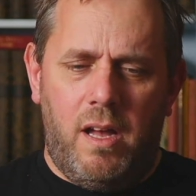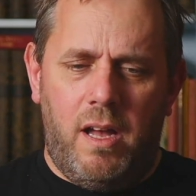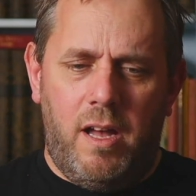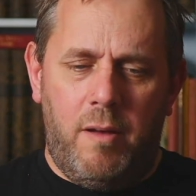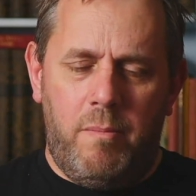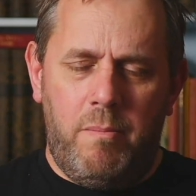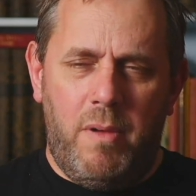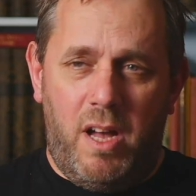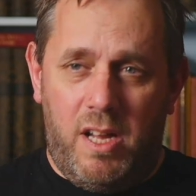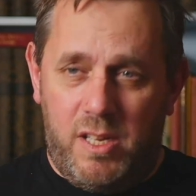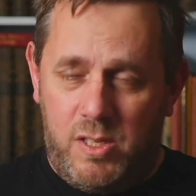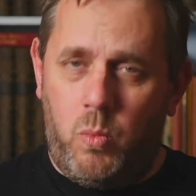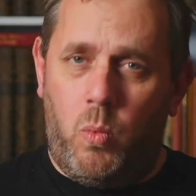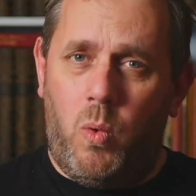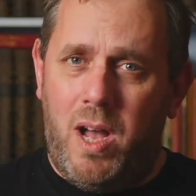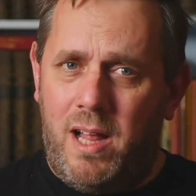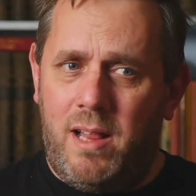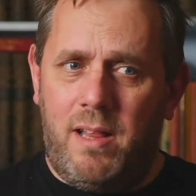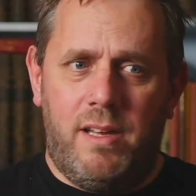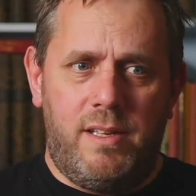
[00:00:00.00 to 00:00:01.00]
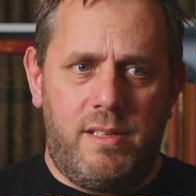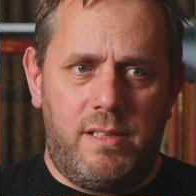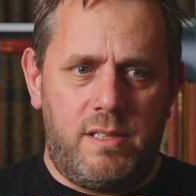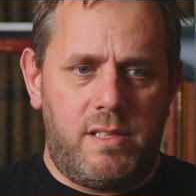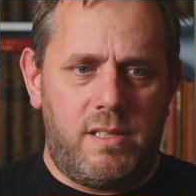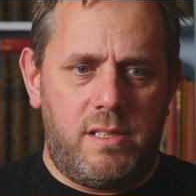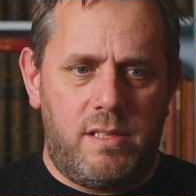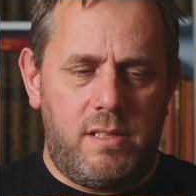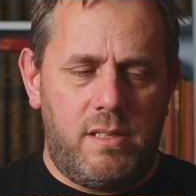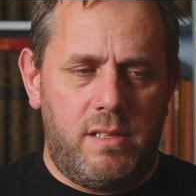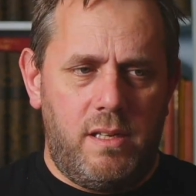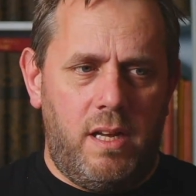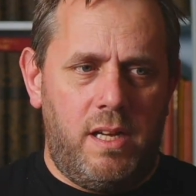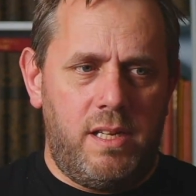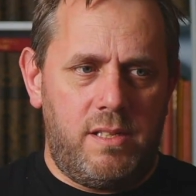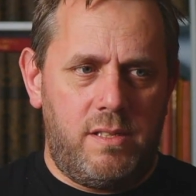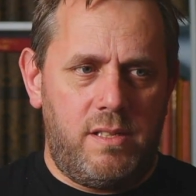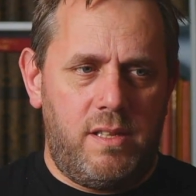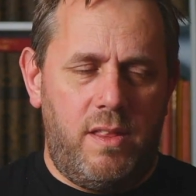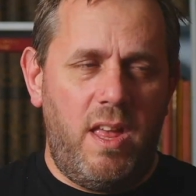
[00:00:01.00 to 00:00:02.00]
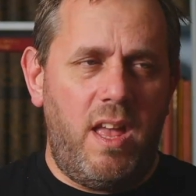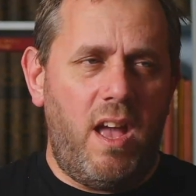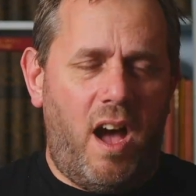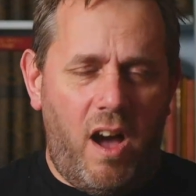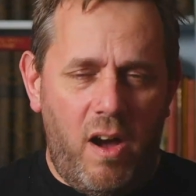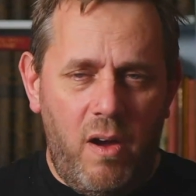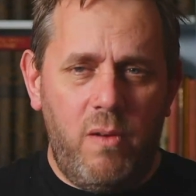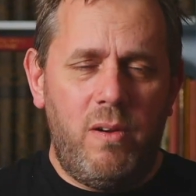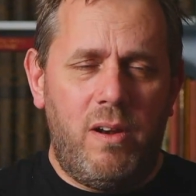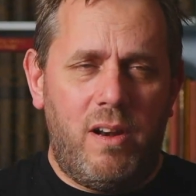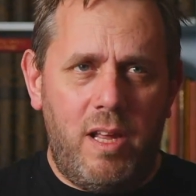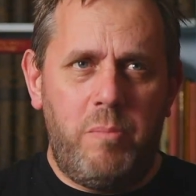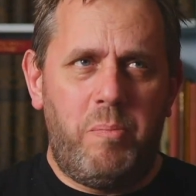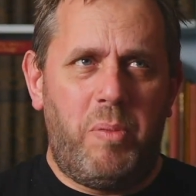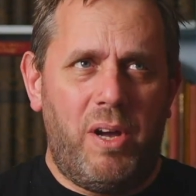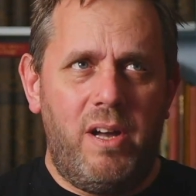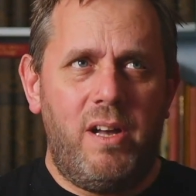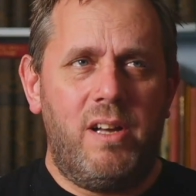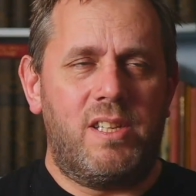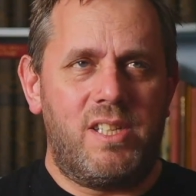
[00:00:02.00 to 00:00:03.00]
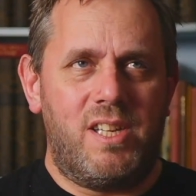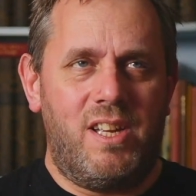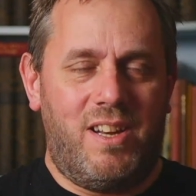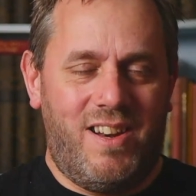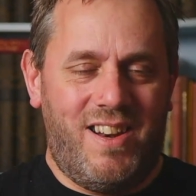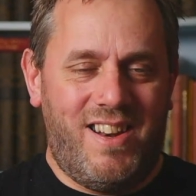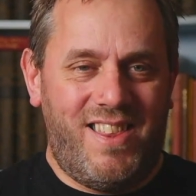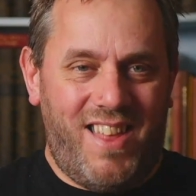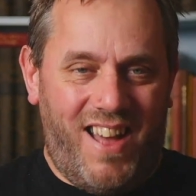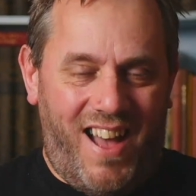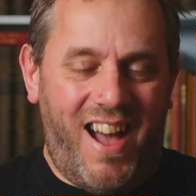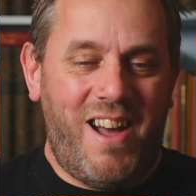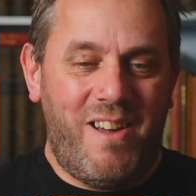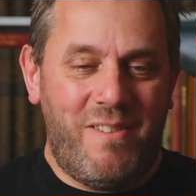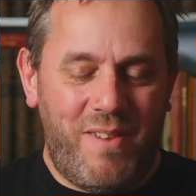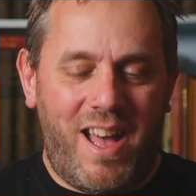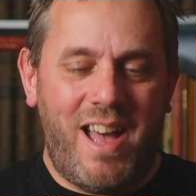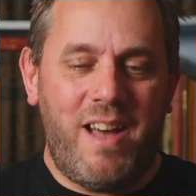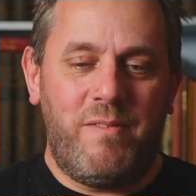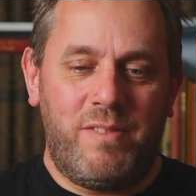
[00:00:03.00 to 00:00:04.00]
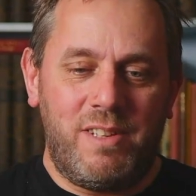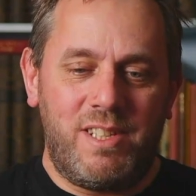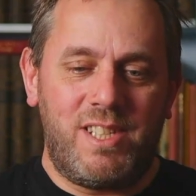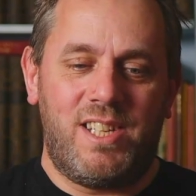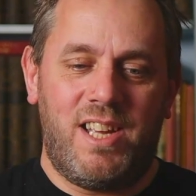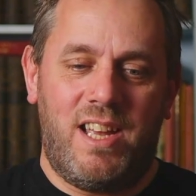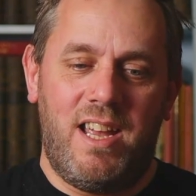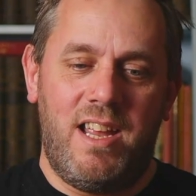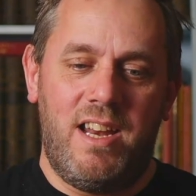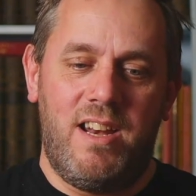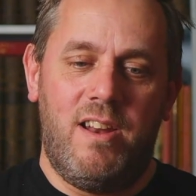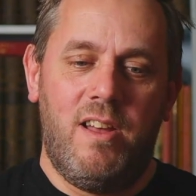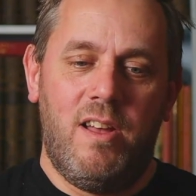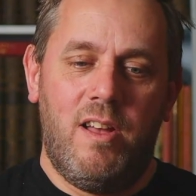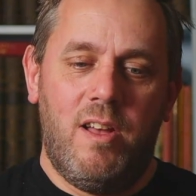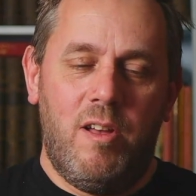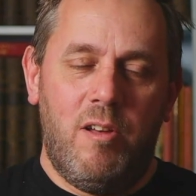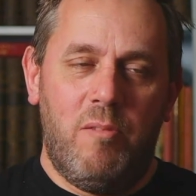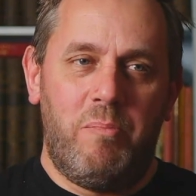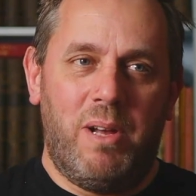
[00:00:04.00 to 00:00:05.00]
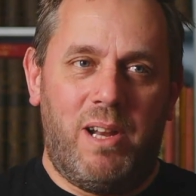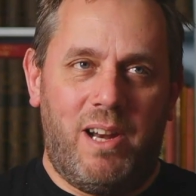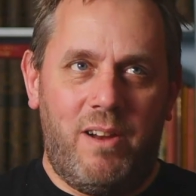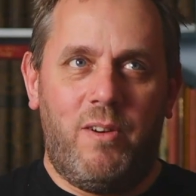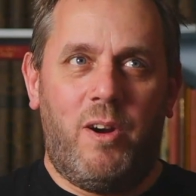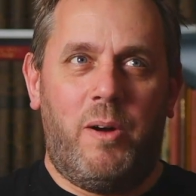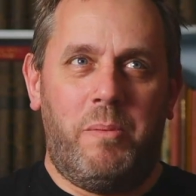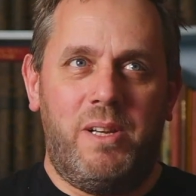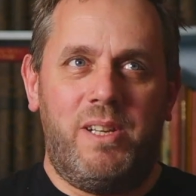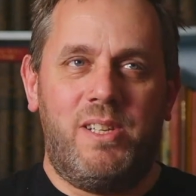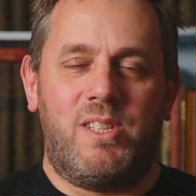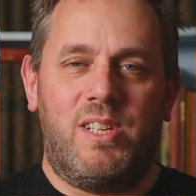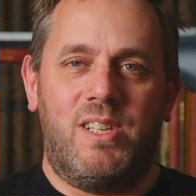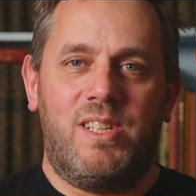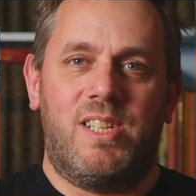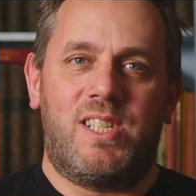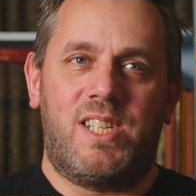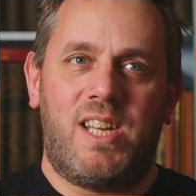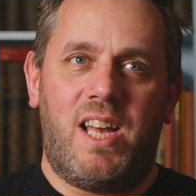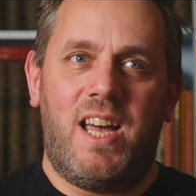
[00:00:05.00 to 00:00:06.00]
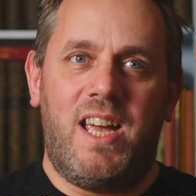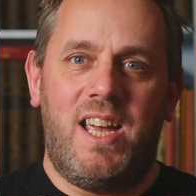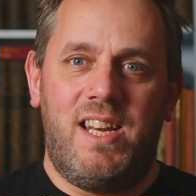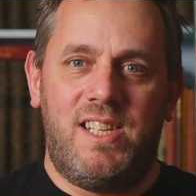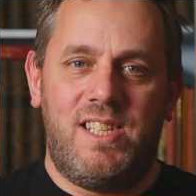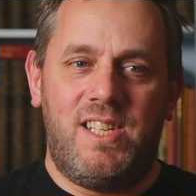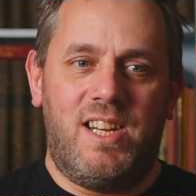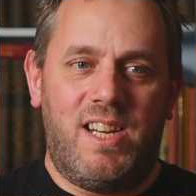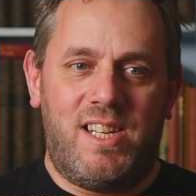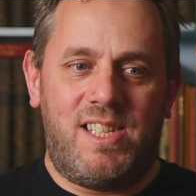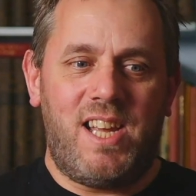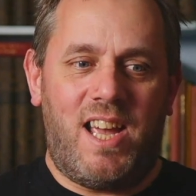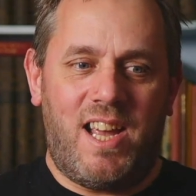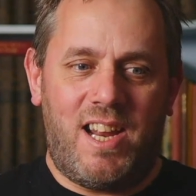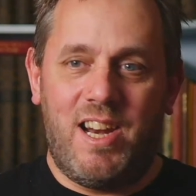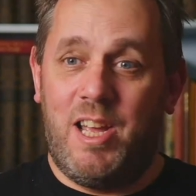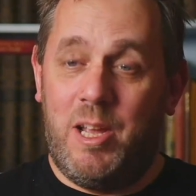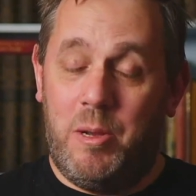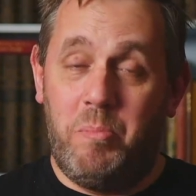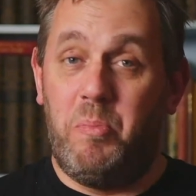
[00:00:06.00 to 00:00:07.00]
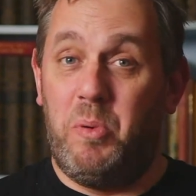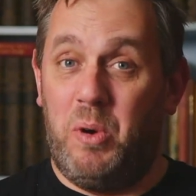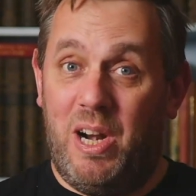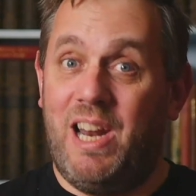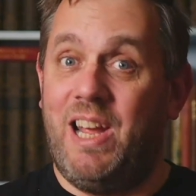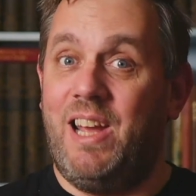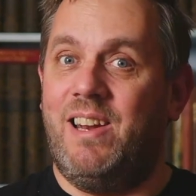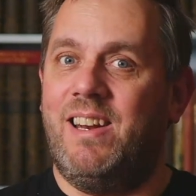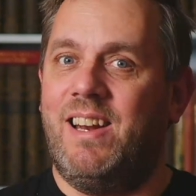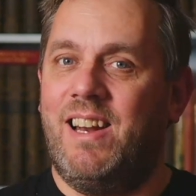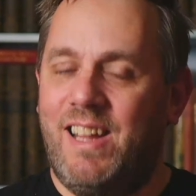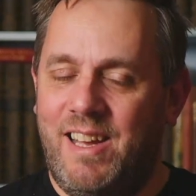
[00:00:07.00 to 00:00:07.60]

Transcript: as well as the only person that I've ever seen Billy Robinson say did a technique brilliantly.